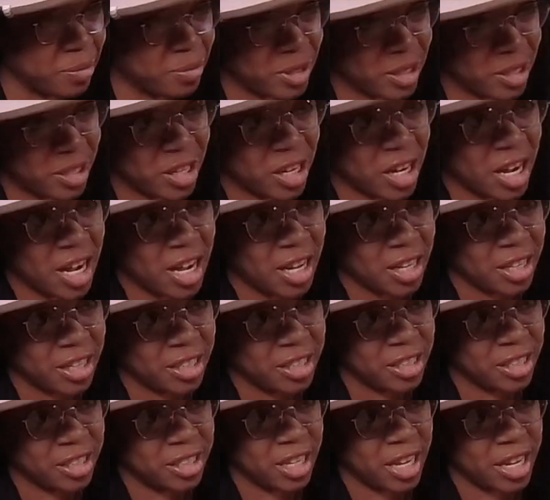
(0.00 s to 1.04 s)
to the
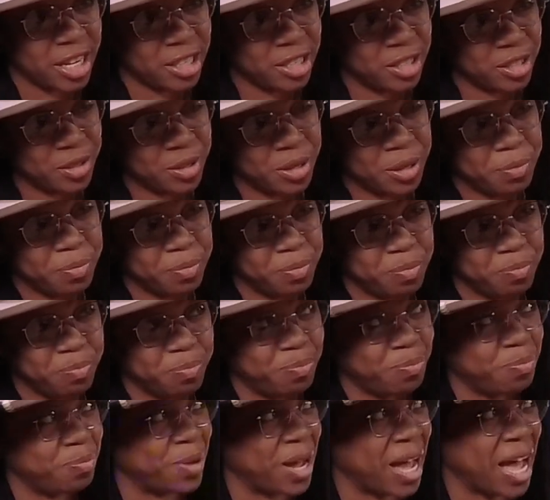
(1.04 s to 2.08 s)
college. It takes you up
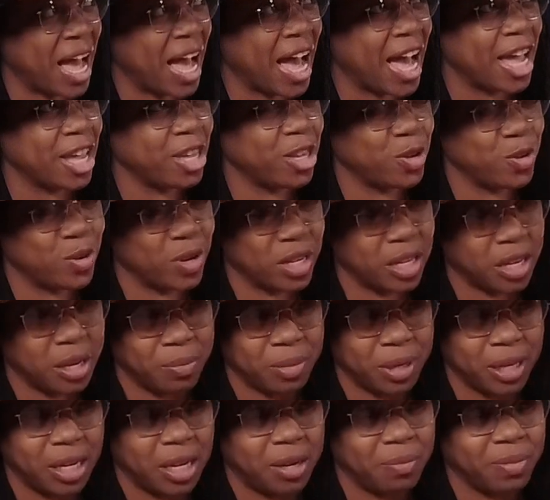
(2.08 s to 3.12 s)
behind ULM
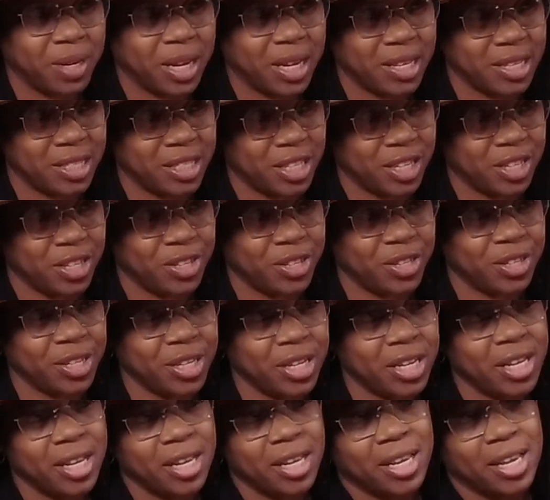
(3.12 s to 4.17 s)
Alumni Center.
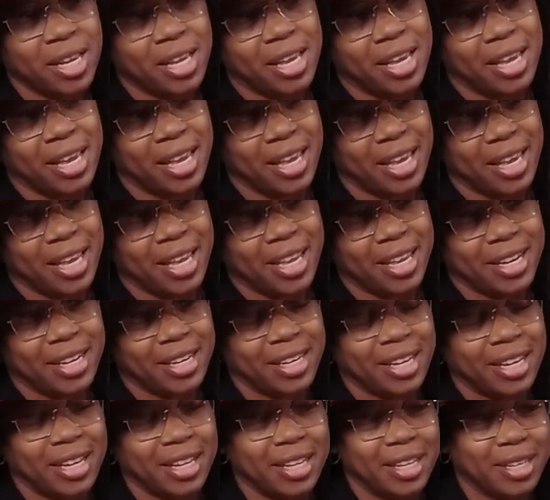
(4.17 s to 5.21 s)

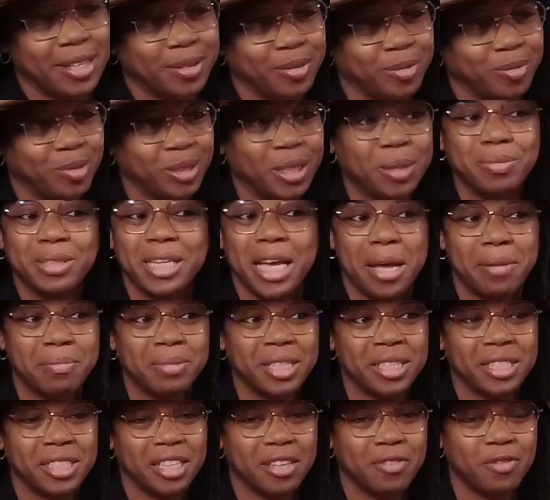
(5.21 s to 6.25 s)
And sometimes
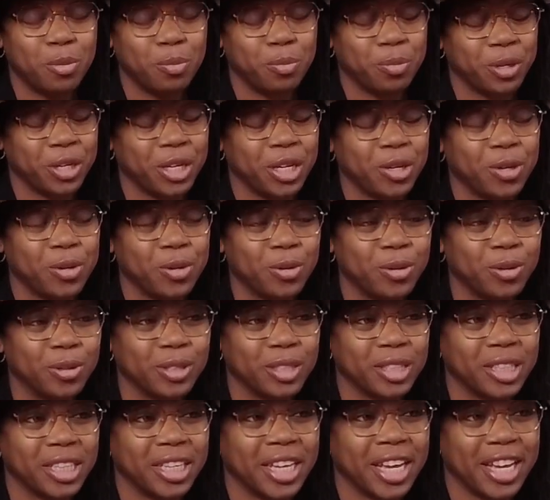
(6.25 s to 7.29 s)
it's even pretty cool
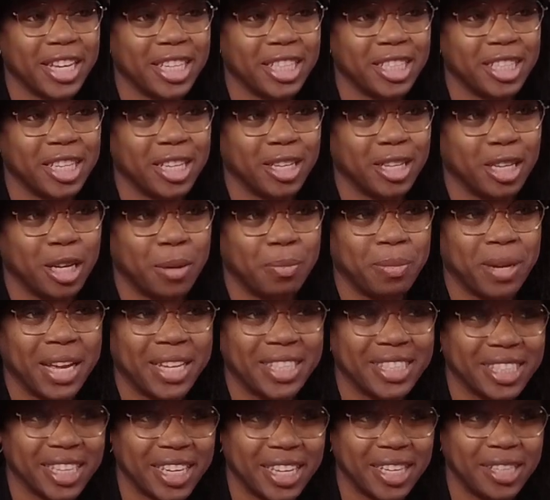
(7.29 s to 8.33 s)
to catch the alumni
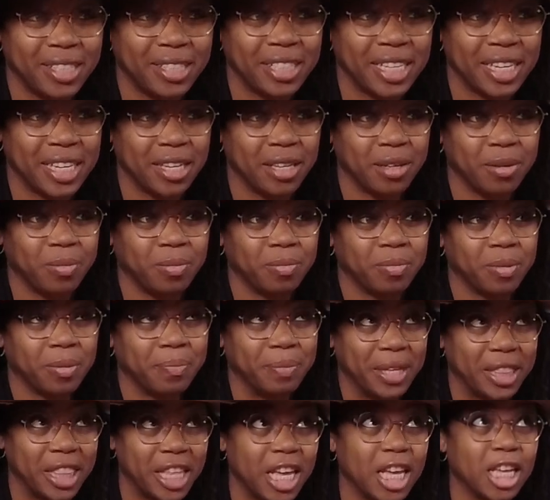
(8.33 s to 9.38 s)
ski team. I
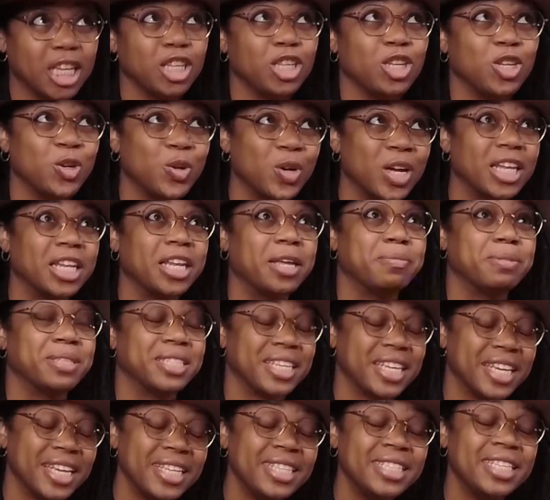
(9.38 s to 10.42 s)
mean, the ULM
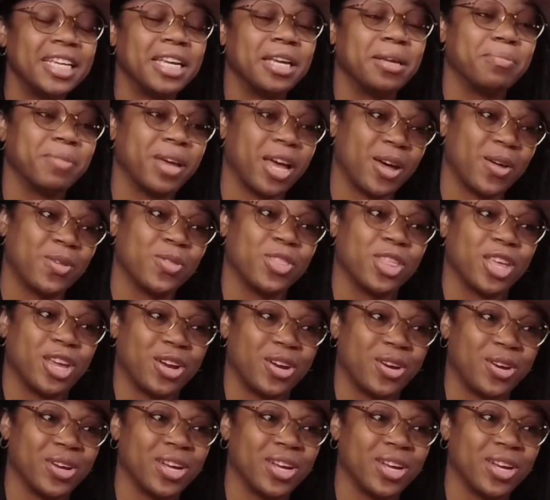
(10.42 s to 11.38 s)
ski team out there.